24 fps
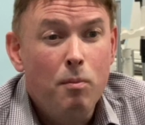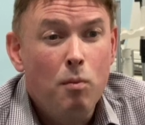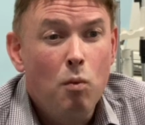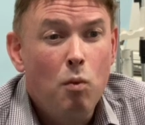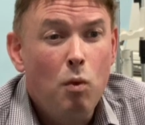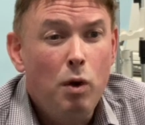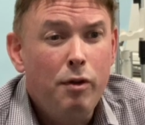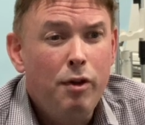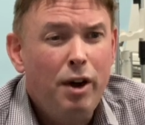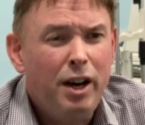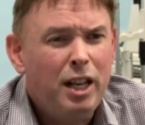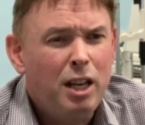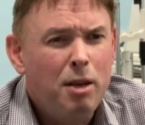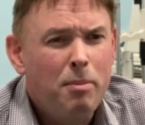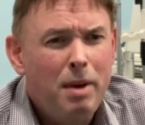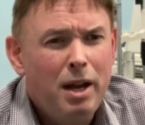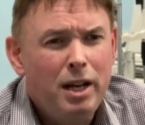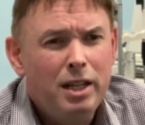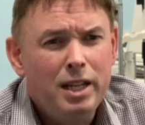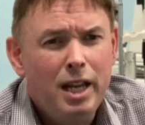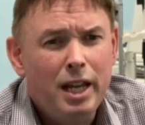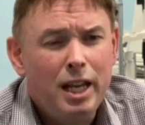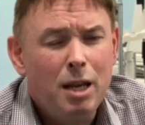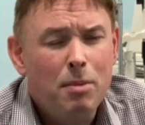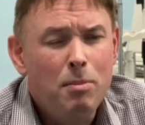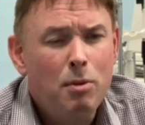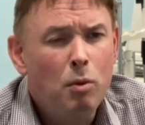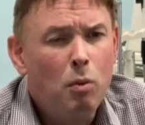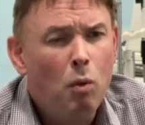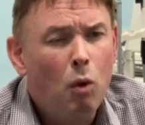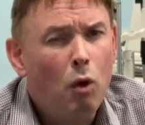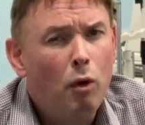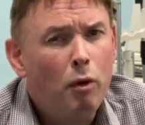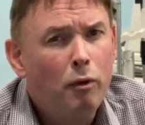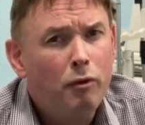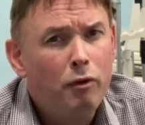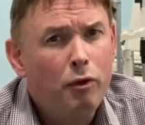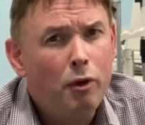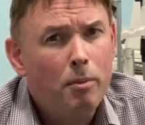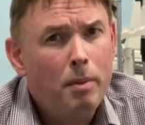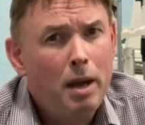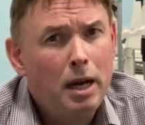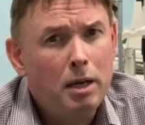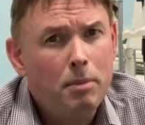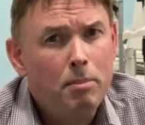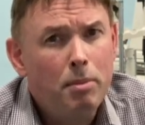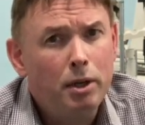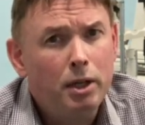We'd recommend they can be worn from
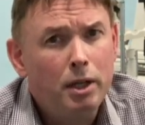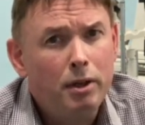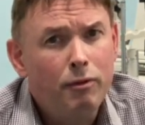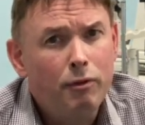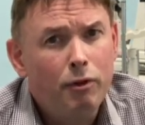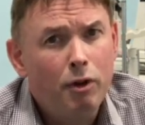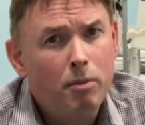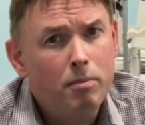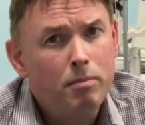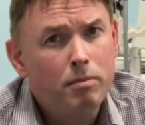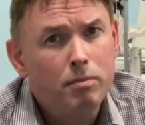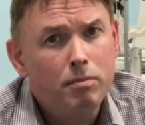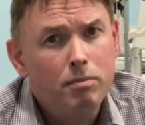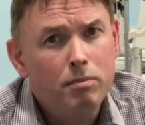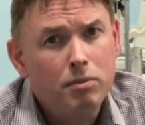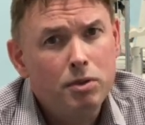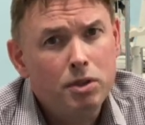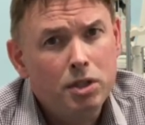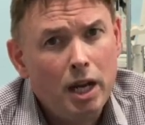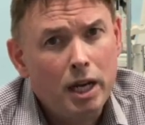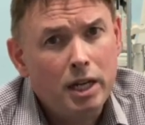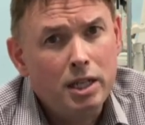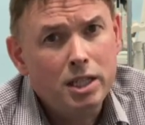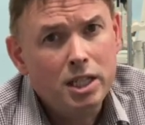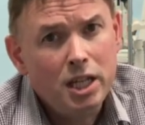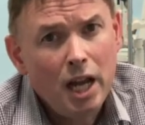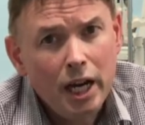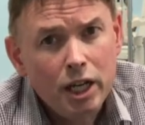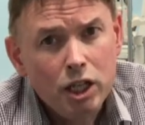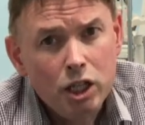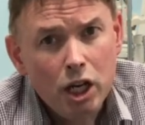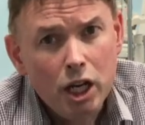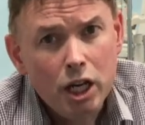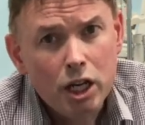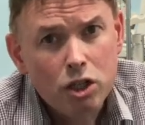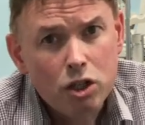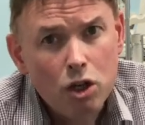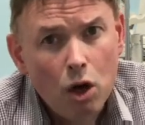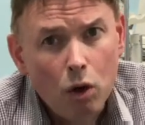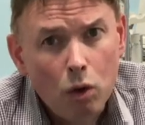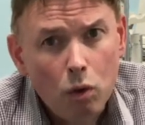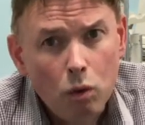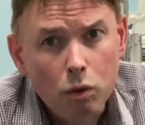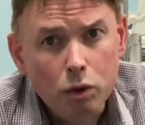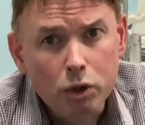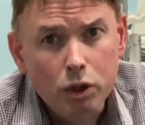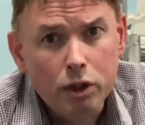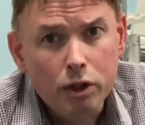anybody from, say, 10 years
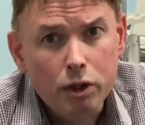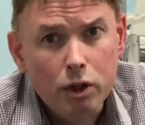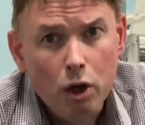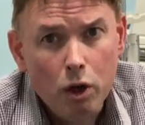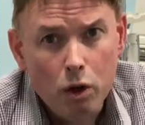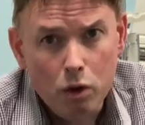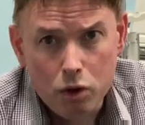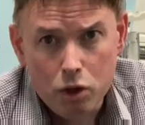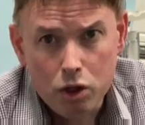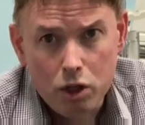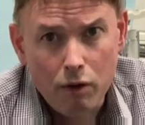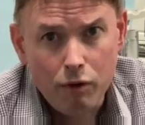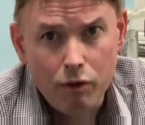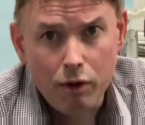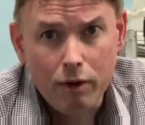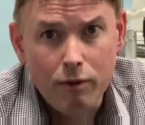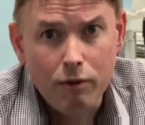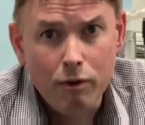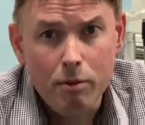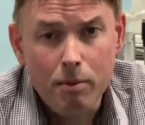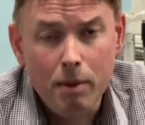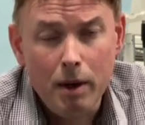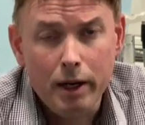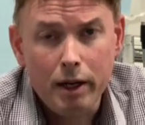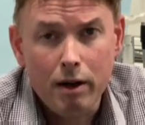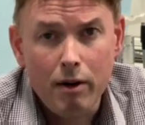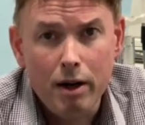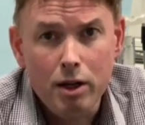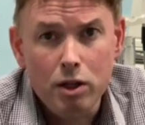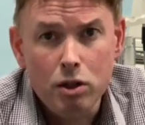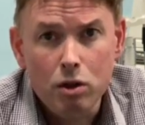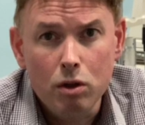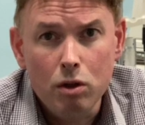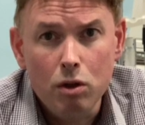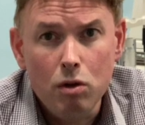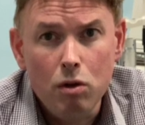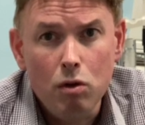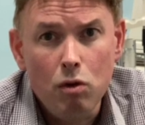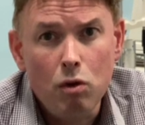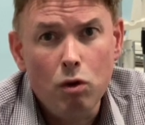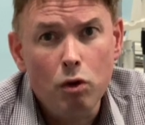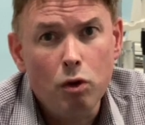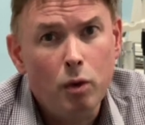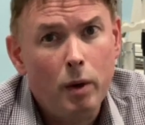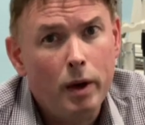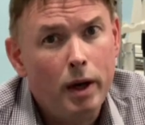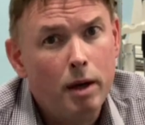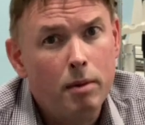old who's suffering from migraines, all
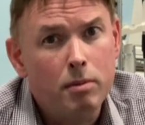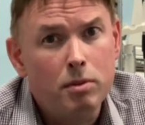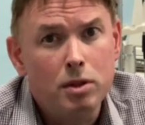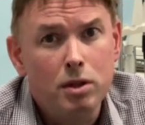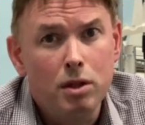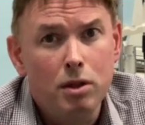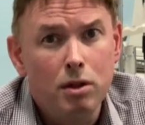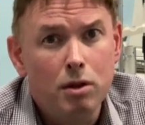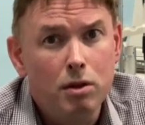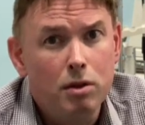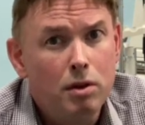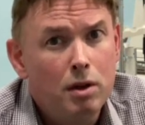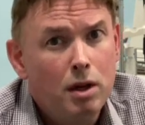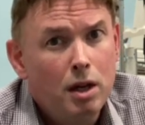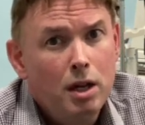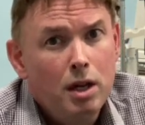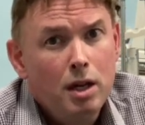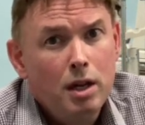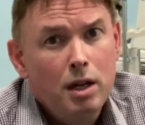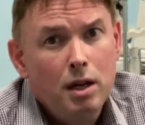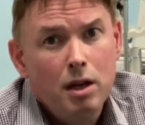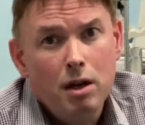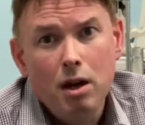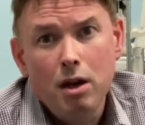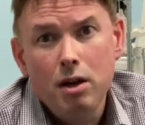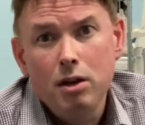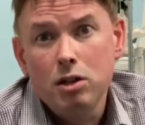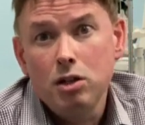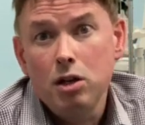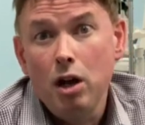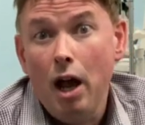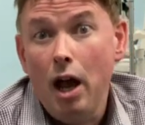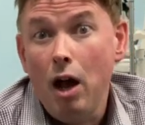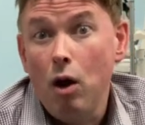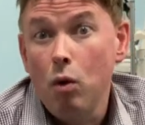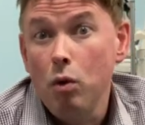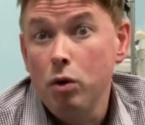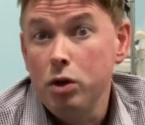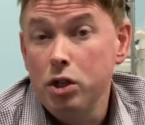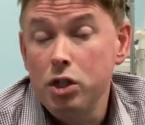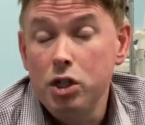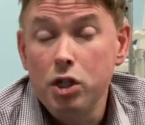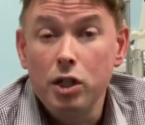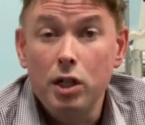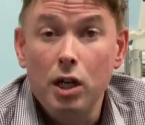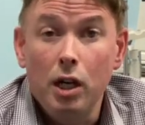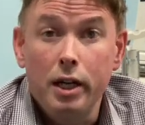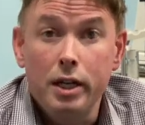the way up to as old
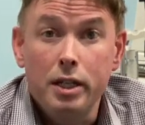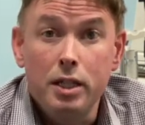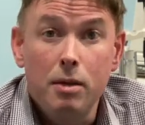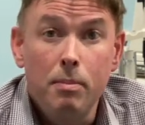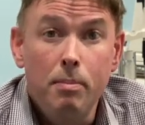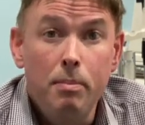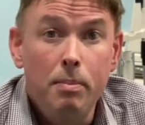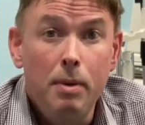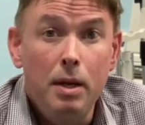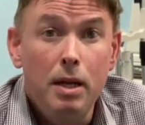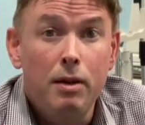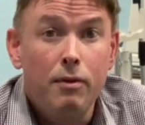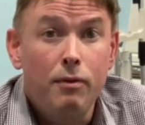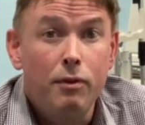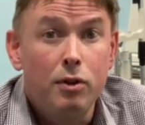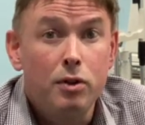as you'd like to be.